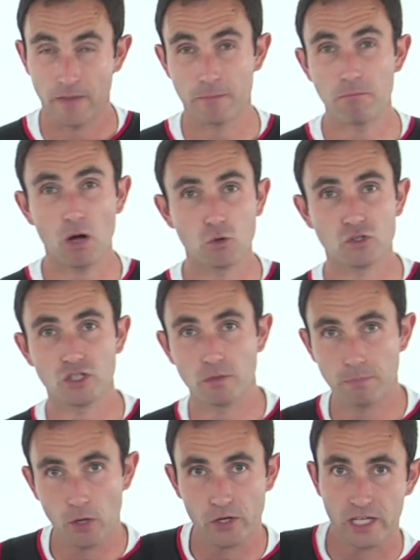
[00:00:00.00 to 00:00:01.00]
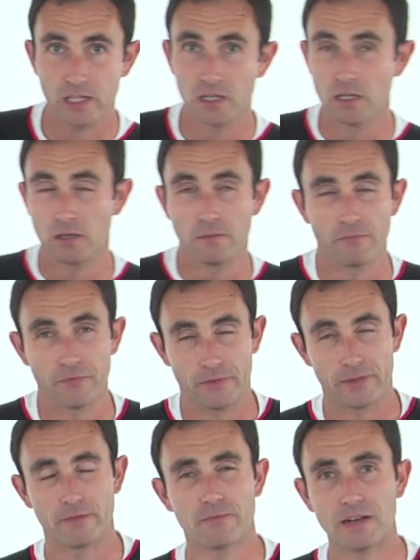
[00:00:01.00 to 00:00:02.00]
they mold to your body.
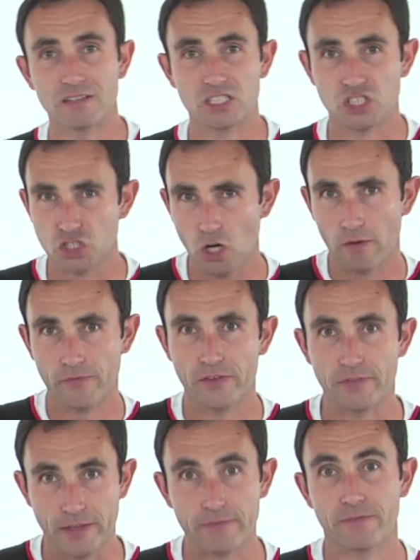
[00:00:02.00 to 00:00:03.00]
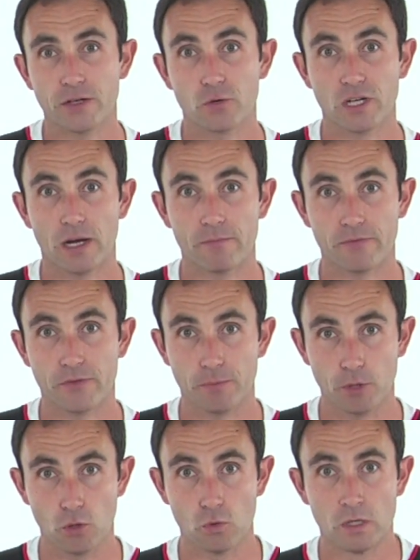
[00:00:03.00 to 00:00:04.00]
They're very soft, they feel
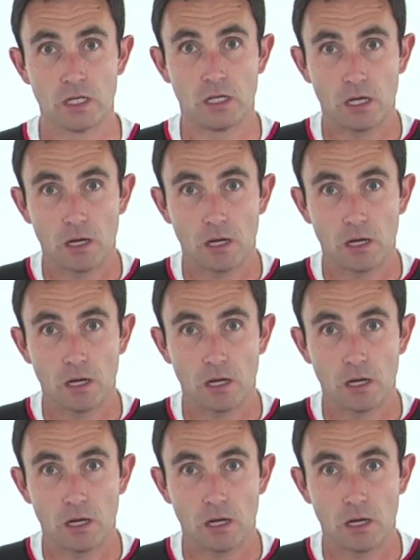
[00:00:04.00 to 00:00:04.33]
comfortable,